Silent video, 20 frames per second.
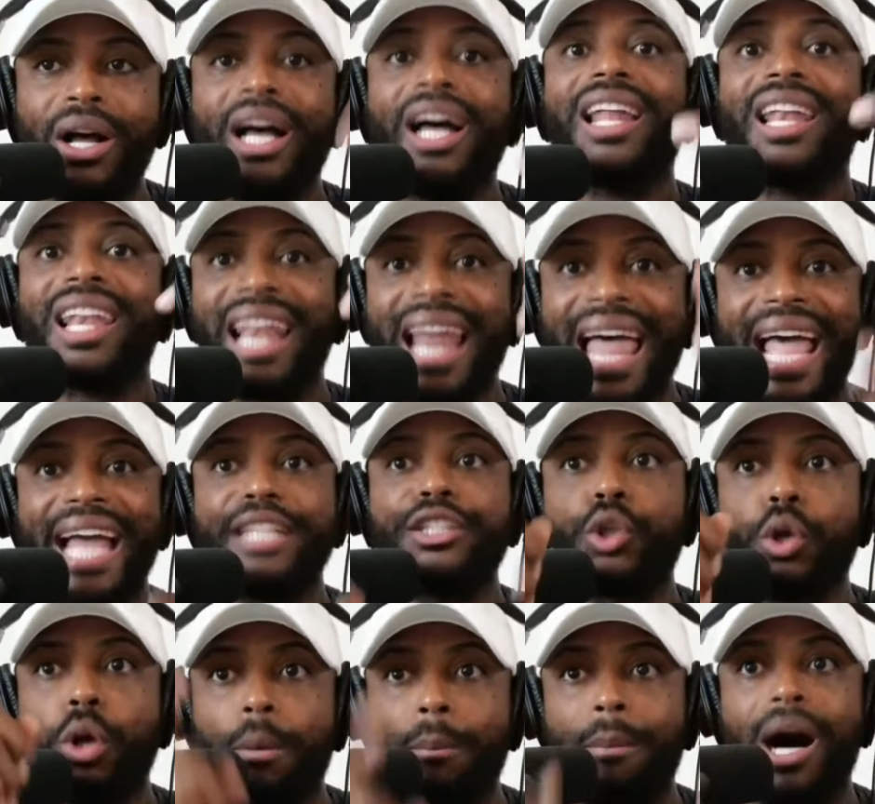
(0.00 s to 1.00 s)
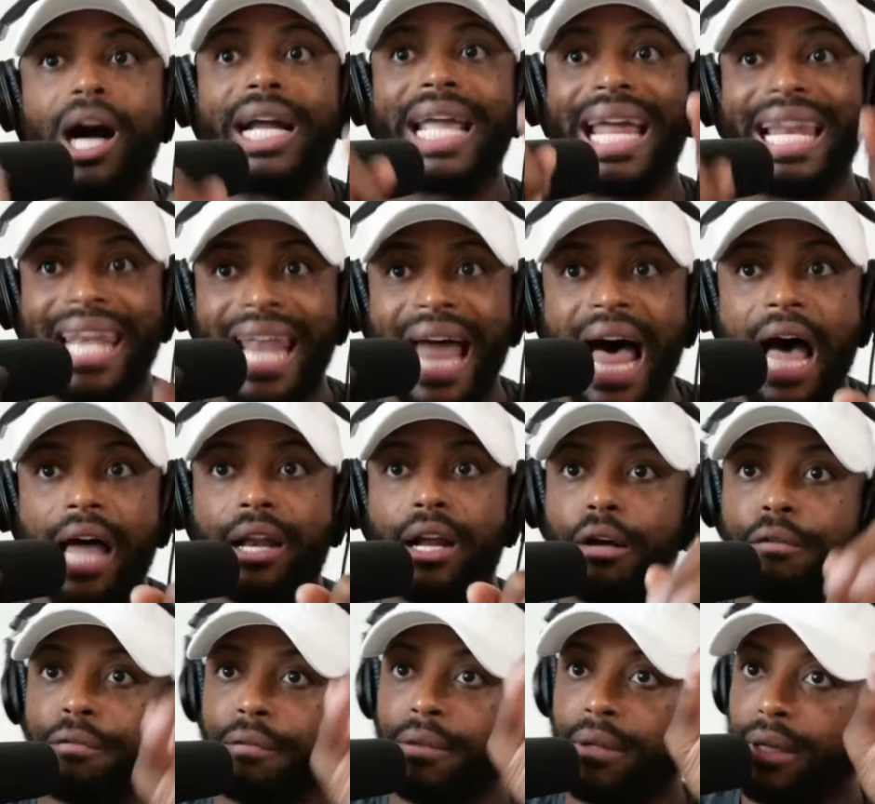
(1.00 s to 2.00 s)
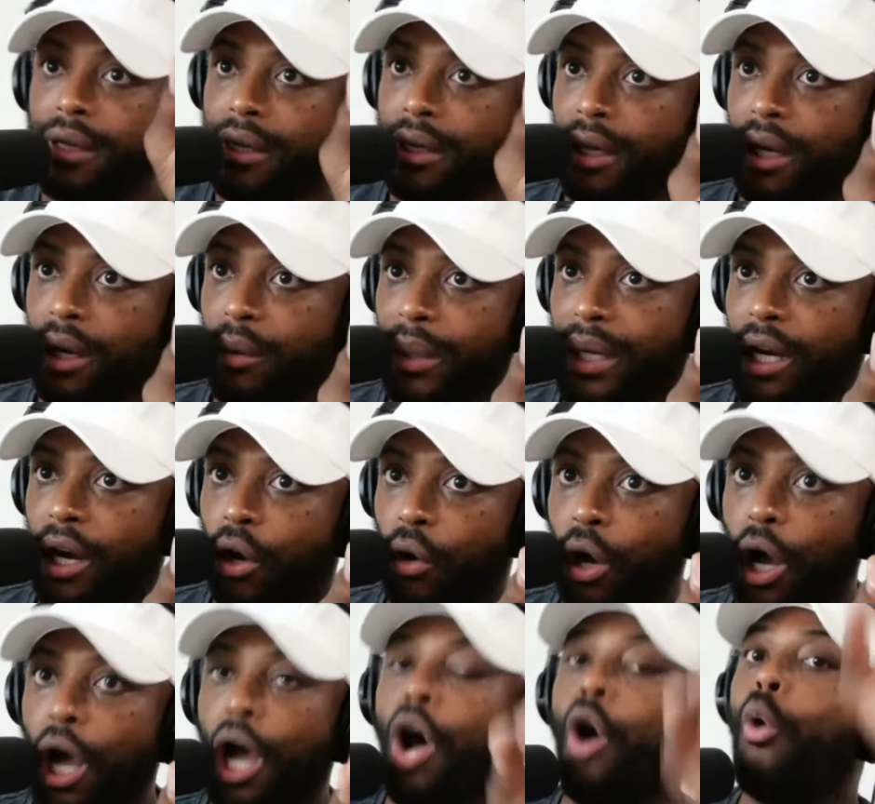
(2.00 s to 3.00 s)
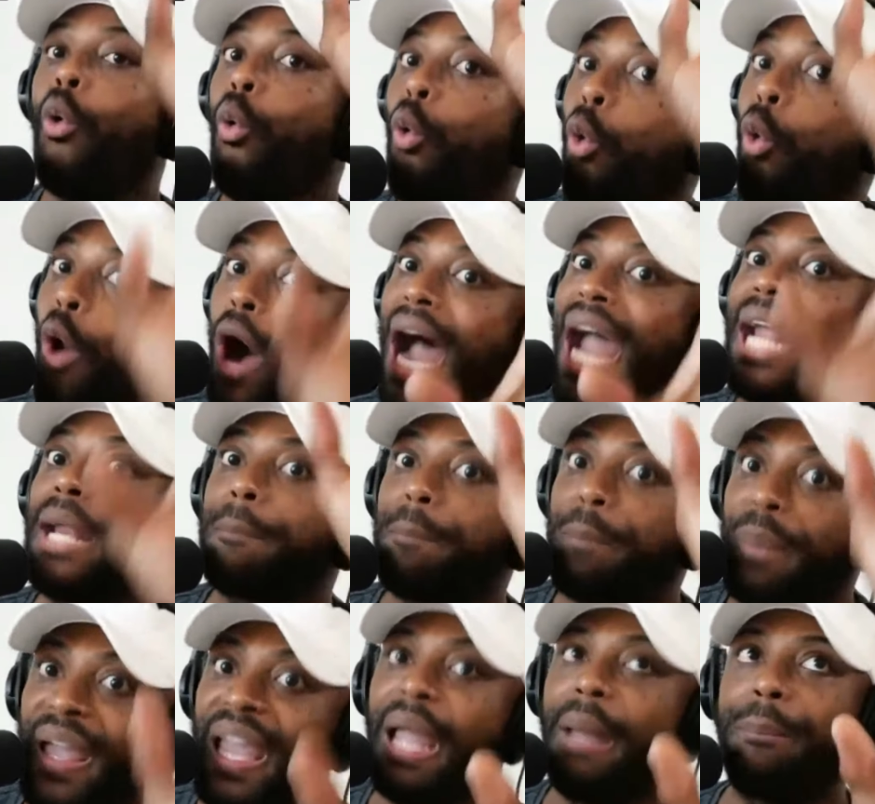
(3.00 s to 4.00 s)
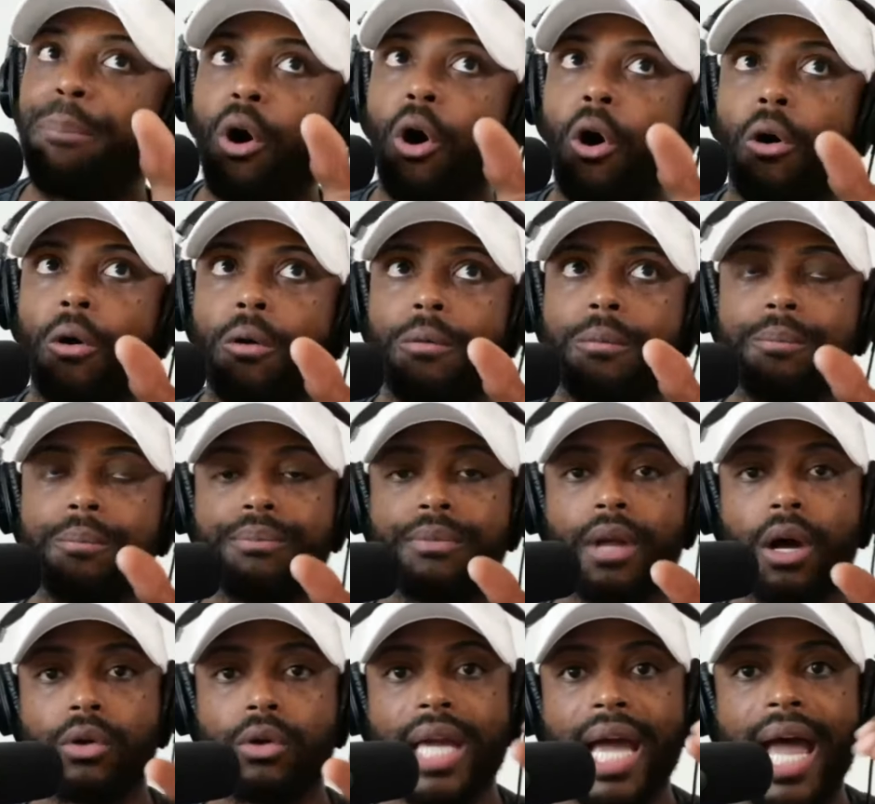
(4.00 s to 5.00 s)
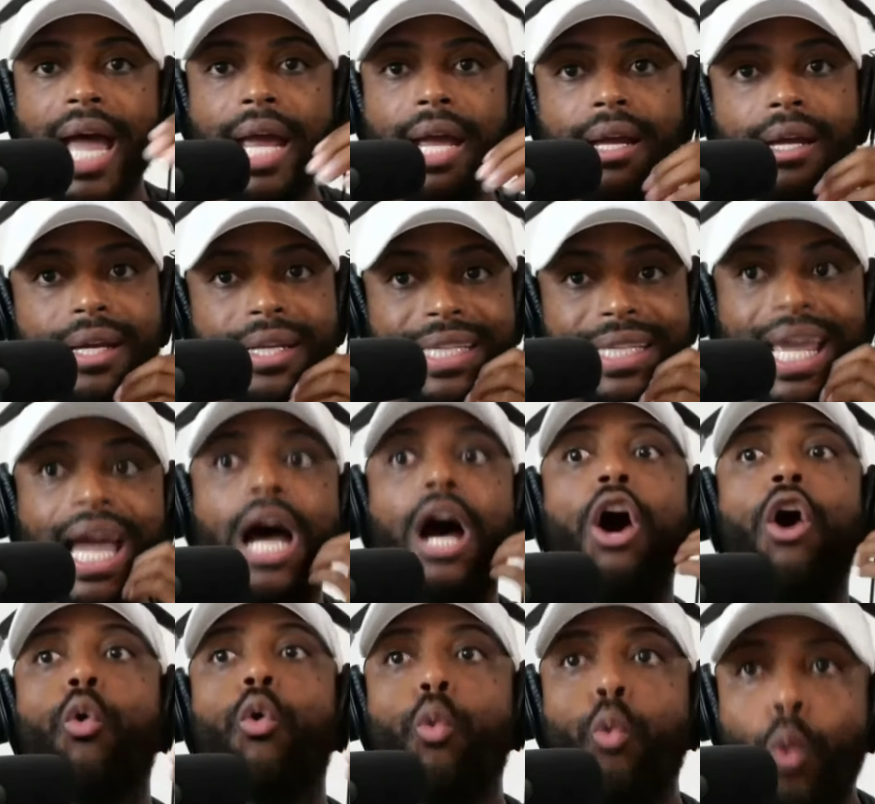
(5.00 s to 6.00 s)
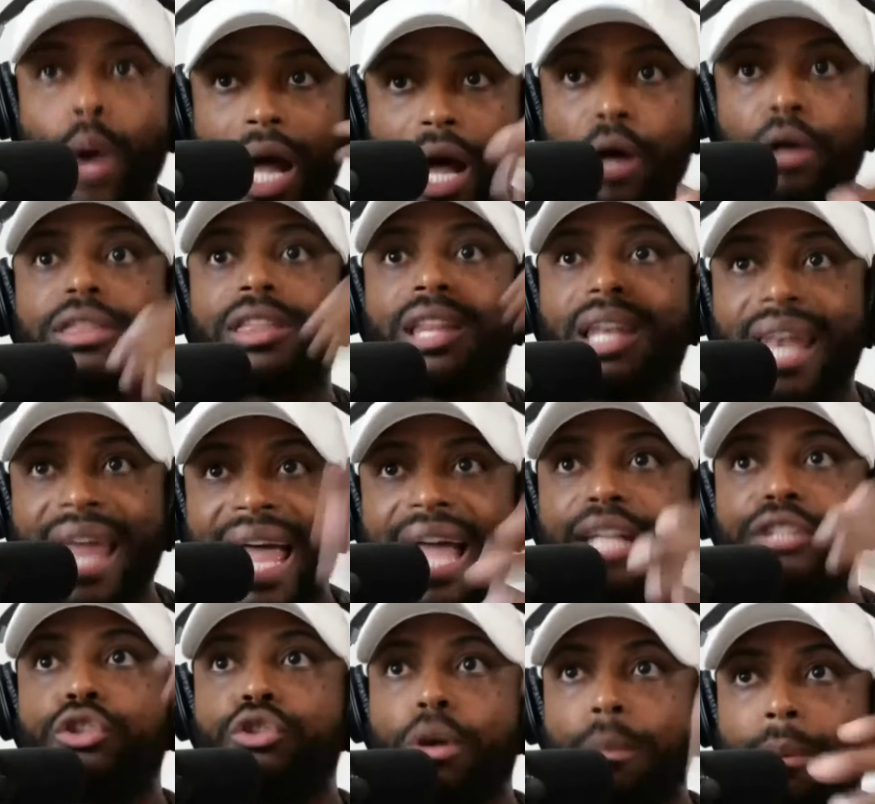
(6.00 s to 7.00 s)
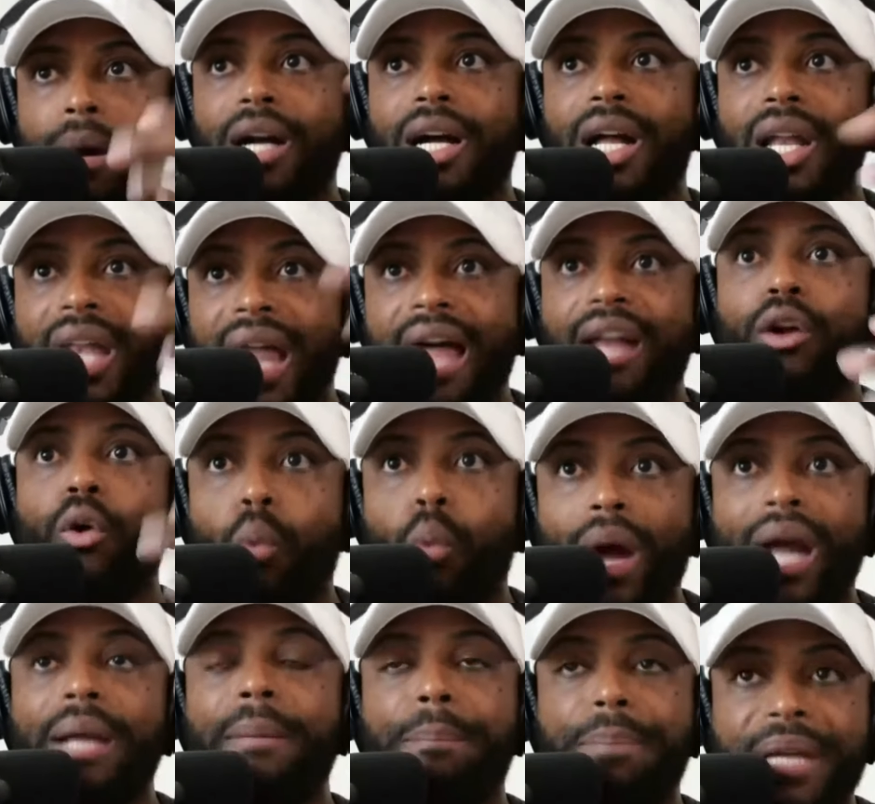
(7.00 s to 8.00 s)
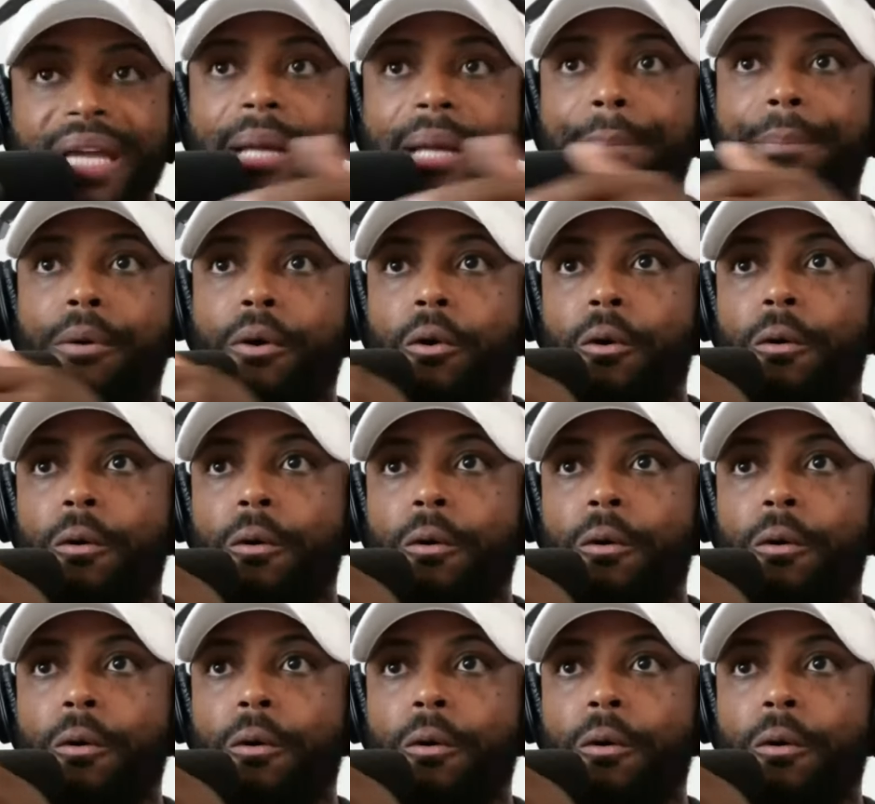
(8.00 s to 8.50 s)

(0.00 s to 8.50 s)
lands you among a lot of, here we go, white people, okay? Yeah, wealth lands you among a lot of white people.